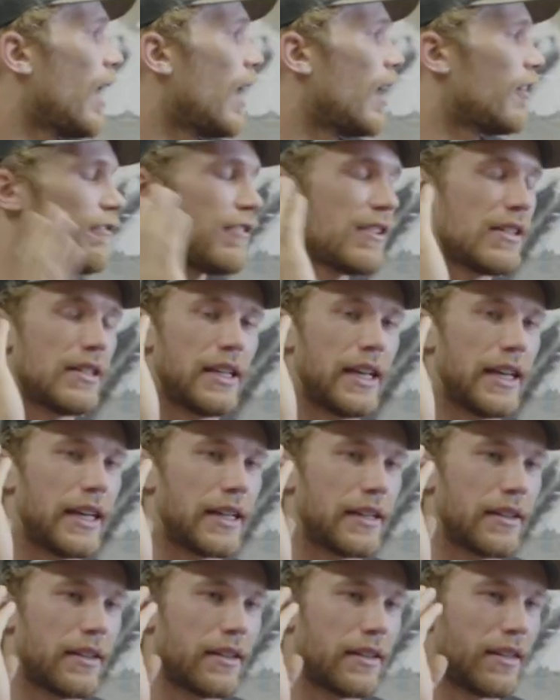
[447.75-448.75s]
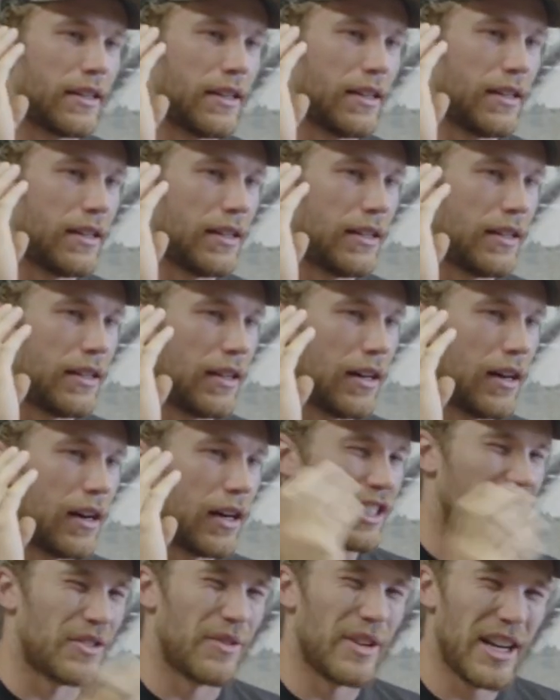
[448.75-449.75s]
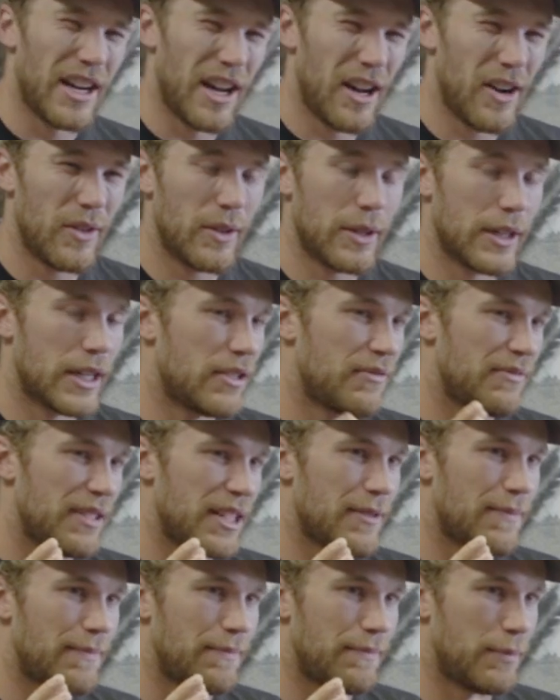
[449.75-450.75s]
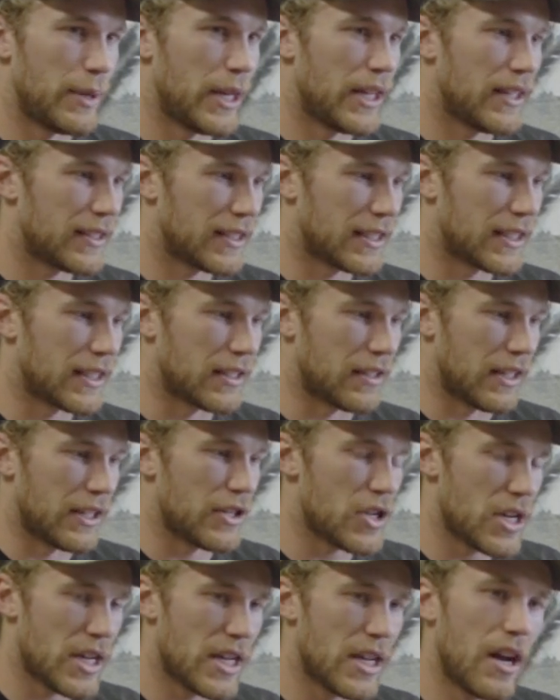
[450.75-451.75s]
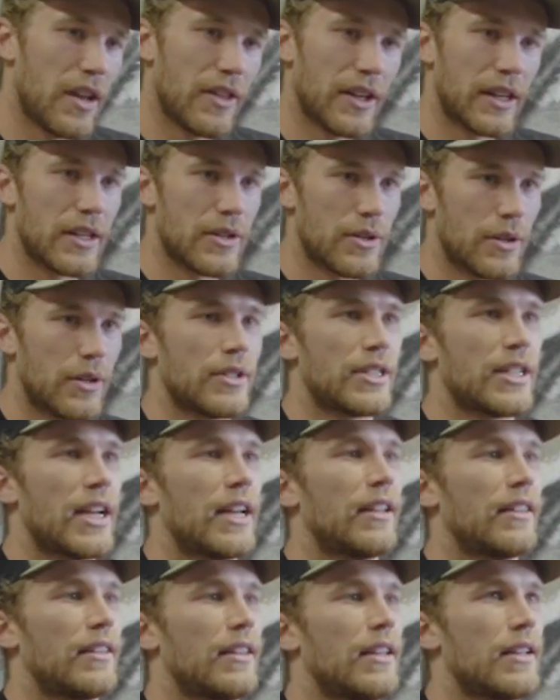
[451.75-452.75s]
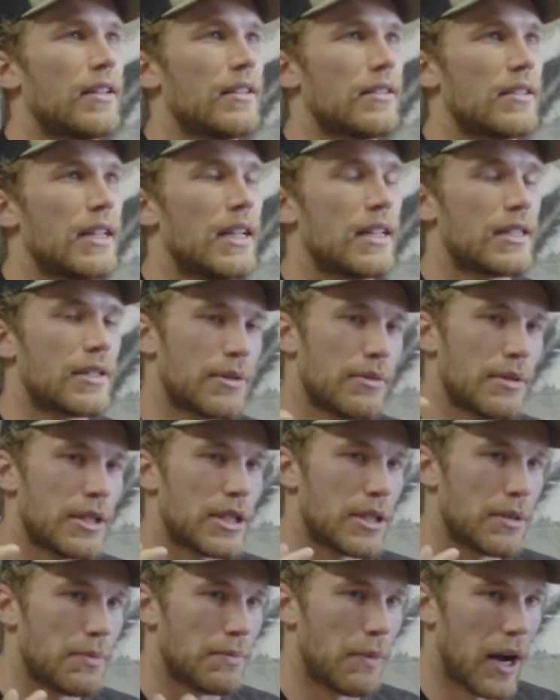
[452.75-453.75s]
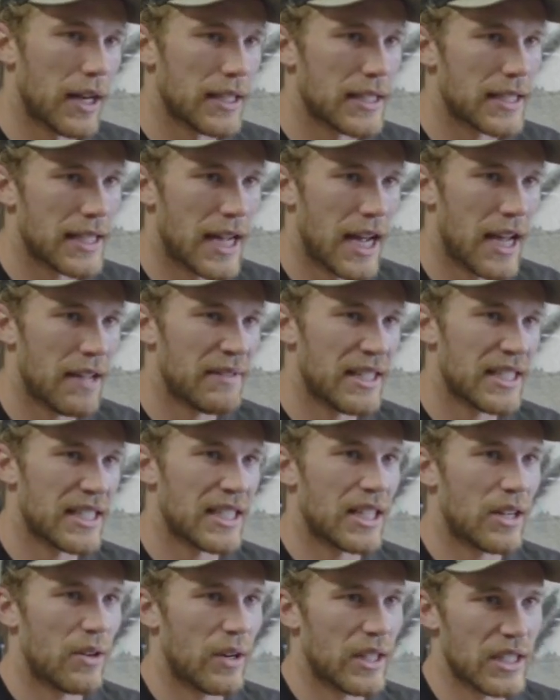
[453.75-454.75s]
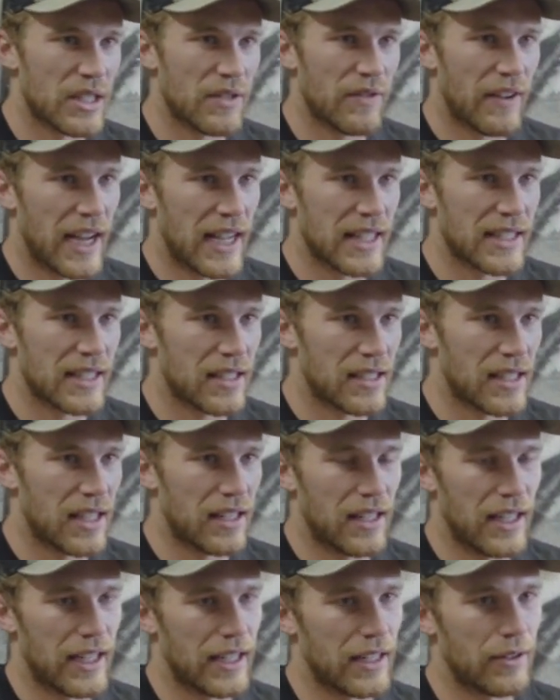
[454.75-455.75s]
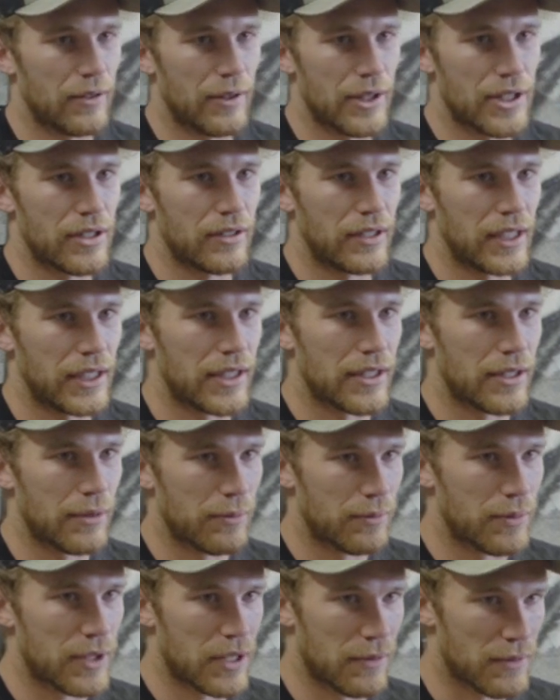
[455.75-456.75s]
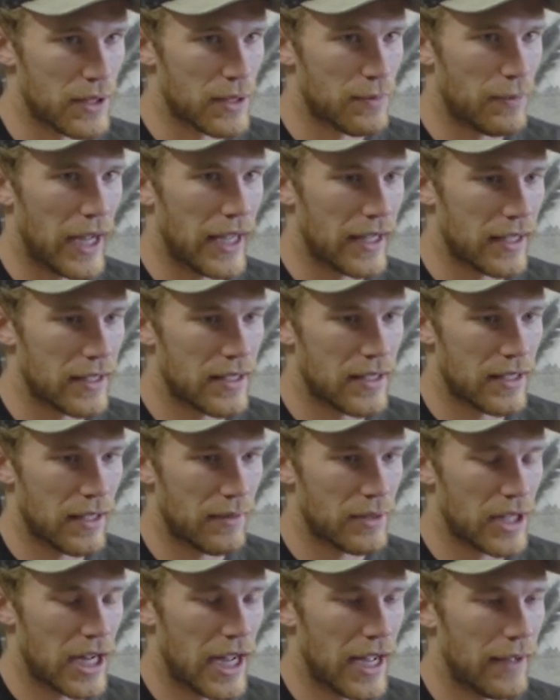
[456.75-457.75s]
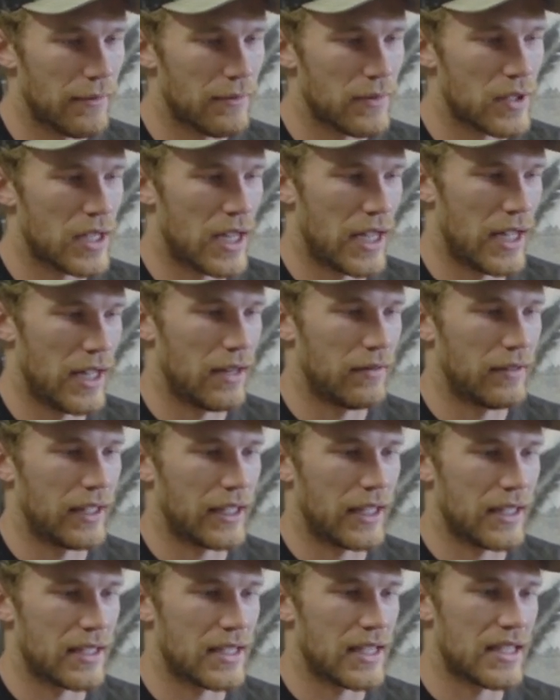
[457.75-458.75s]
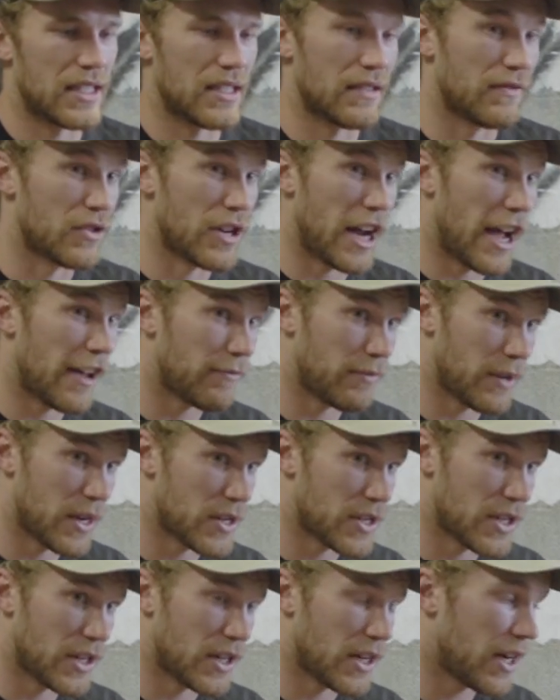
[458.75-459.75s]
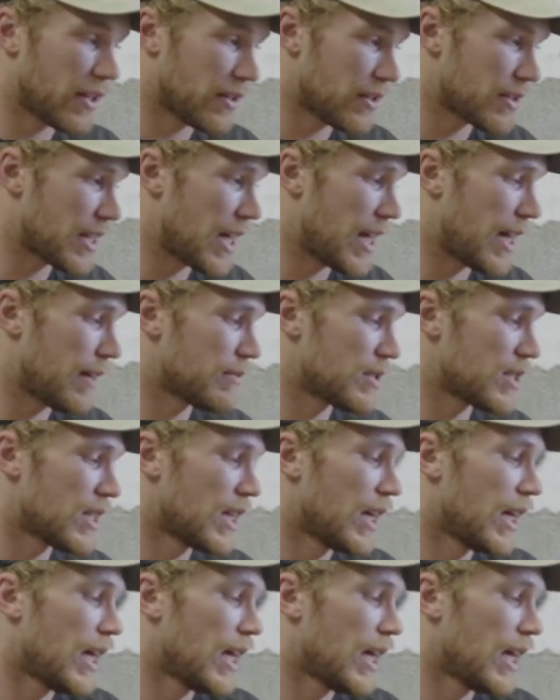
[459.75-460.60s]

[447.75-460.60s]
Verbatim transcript: I feel like the Arduino can be a bit glitchy on the control side of things. Its response time isn't quite as fast as I like, which leads to some spikes sometimes and like excessive drive pressure other times